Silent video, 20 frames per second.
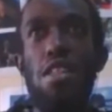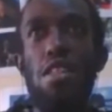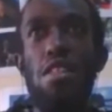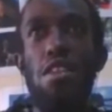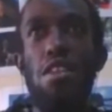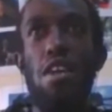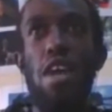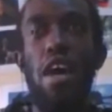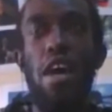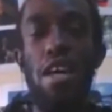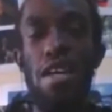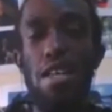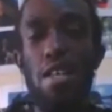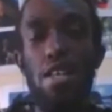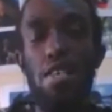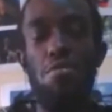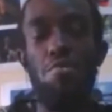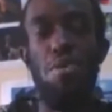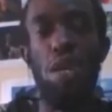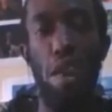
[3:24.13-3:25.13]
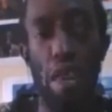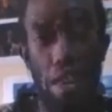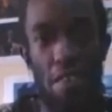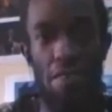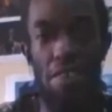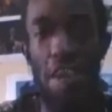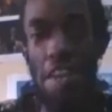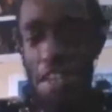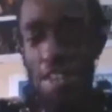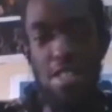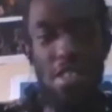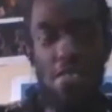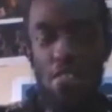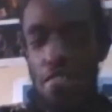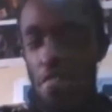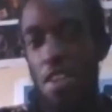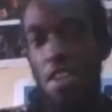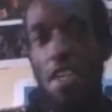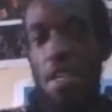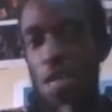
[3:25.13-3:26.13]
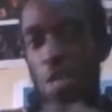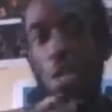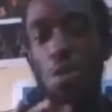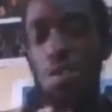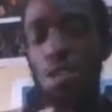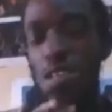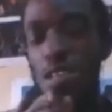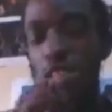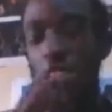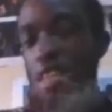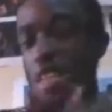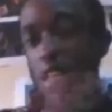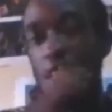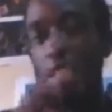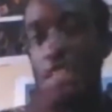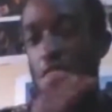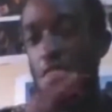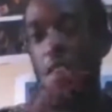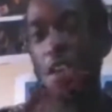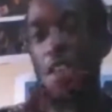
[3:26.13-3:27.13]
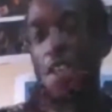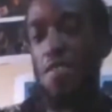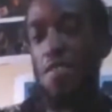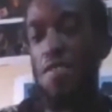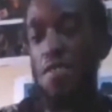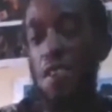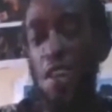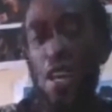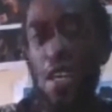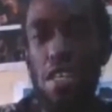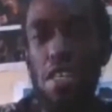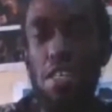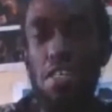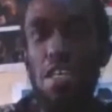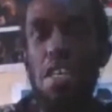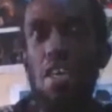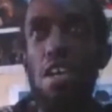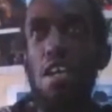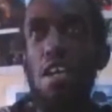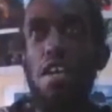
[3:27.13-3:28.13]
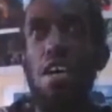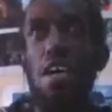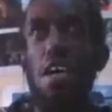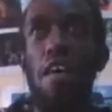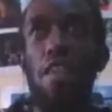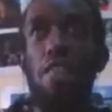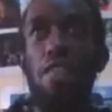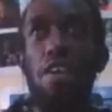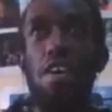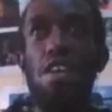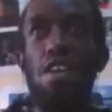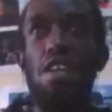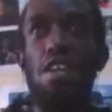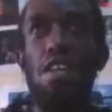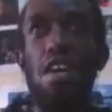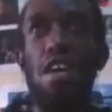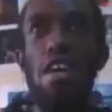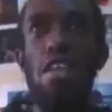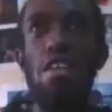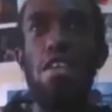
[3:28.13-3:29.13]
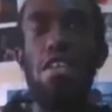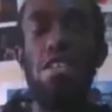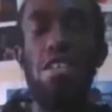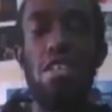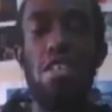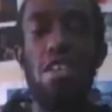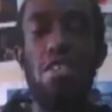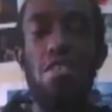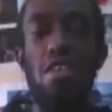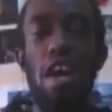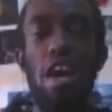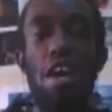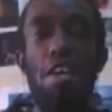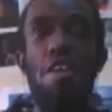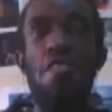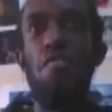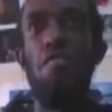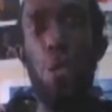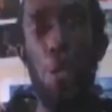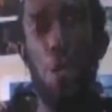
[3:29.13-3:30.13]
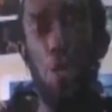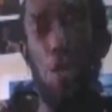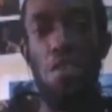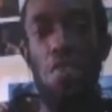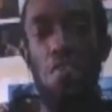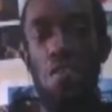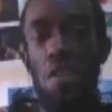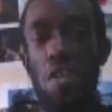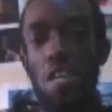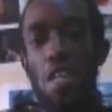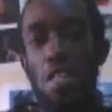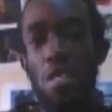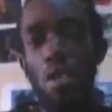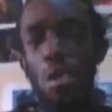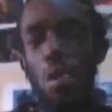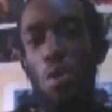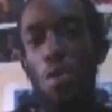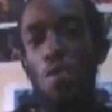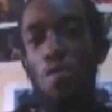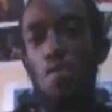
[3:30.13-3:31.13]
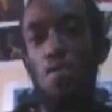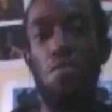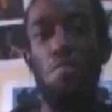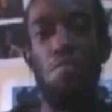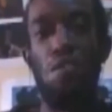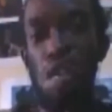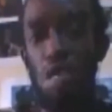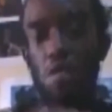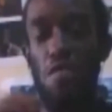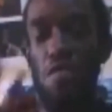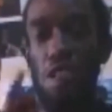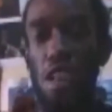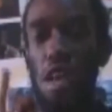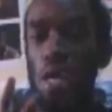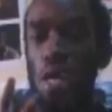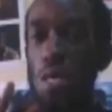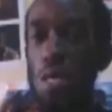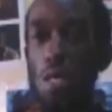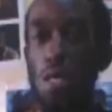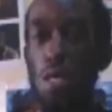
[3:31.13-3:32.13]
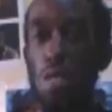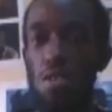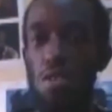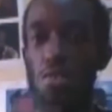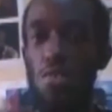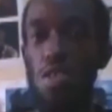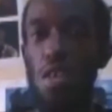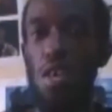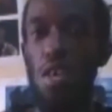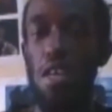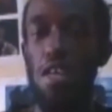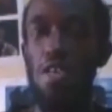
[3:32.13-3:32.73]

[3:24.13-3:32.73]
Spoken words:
actors behave as if they are shooting. They just give that effect, and then in editing they add a visual effect of the muzzle flash. You get